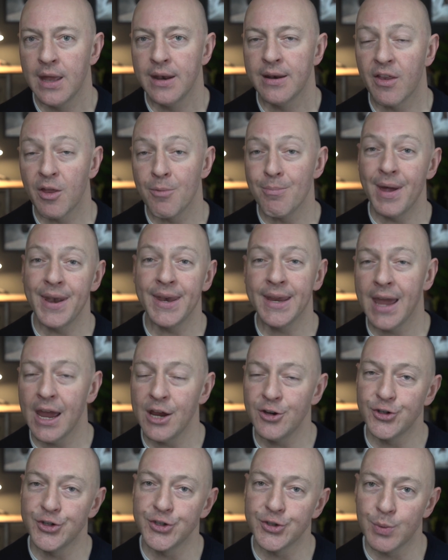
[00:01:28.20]
Now, the
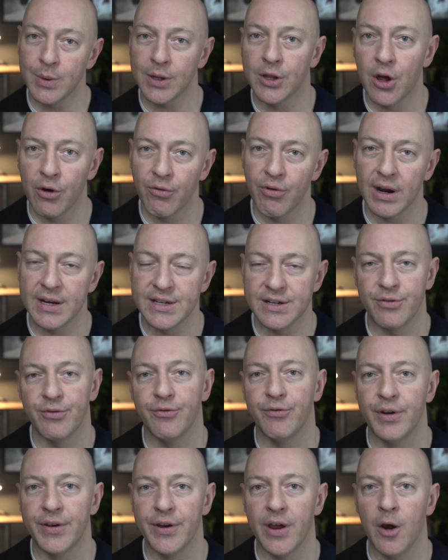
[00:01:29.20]
medications we'll cover in a
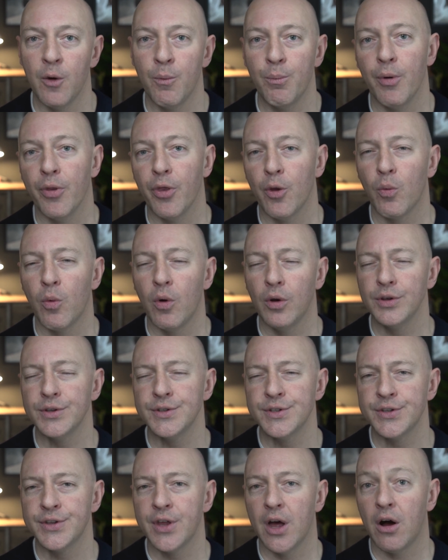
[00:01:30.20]
different video, but the
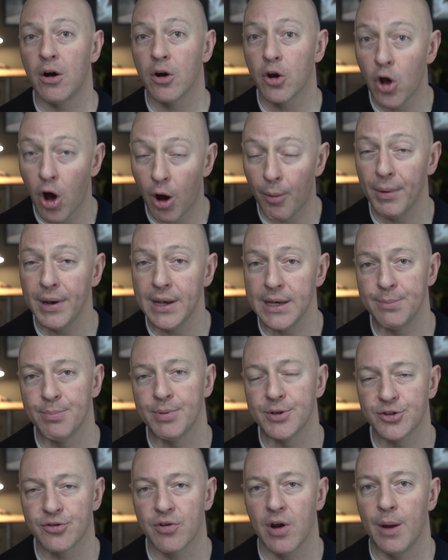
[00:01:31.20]
ones that are commonly
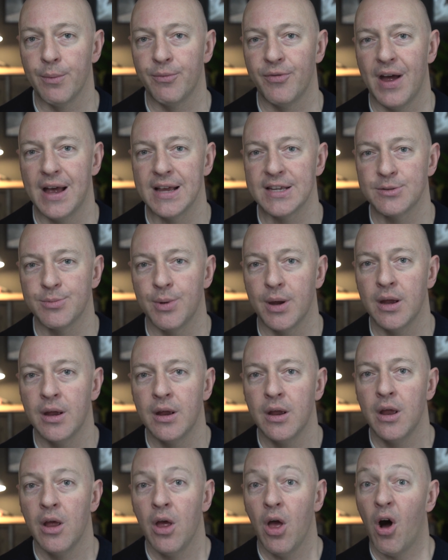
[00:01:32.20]
prescribed for asthma
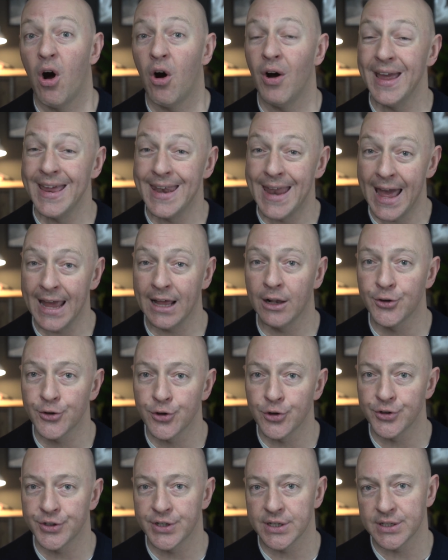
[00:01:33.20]
are inhaled
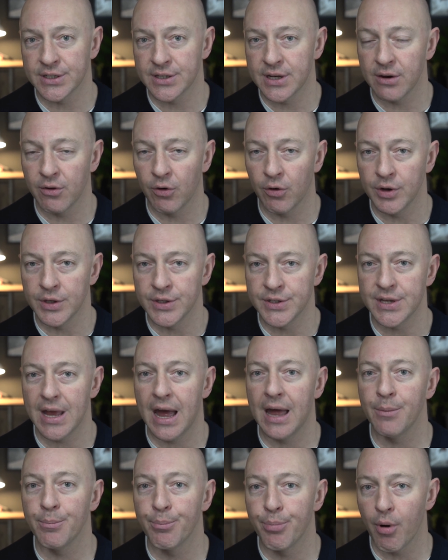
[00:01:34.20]
corticosteroids
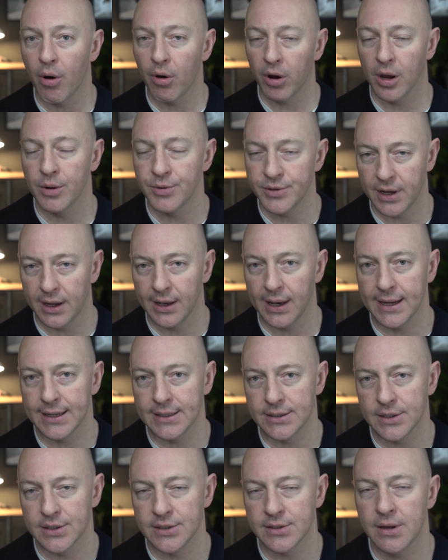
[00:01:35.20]
and
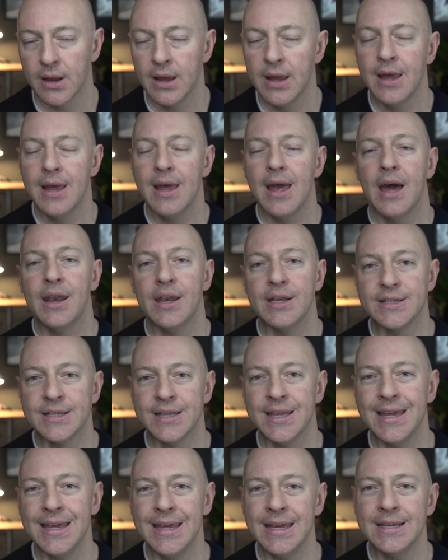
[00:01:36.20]
bronchodilators. And it's
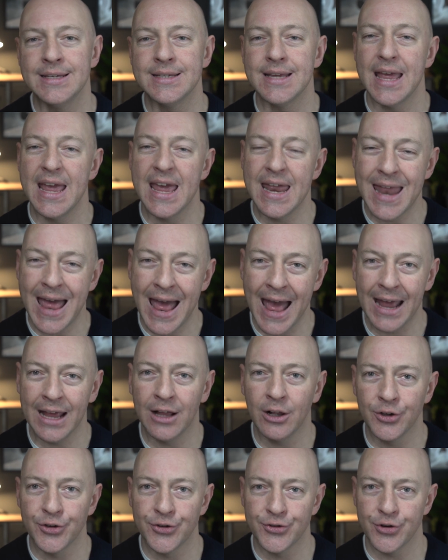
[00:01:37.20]
these
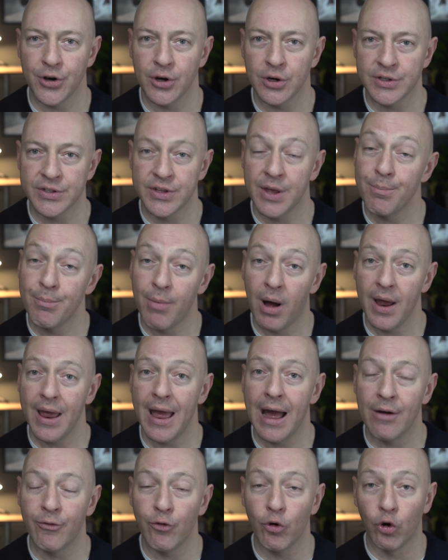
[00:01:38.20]
inhaled drugs that might
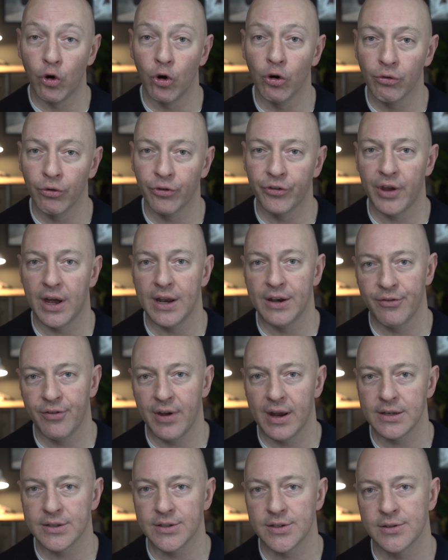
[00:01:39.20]
have oral side
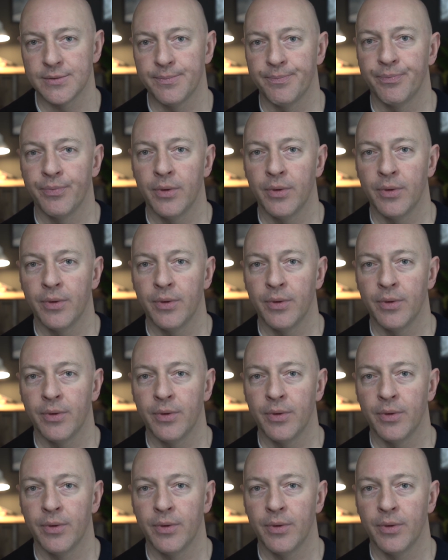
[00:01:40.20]
effects.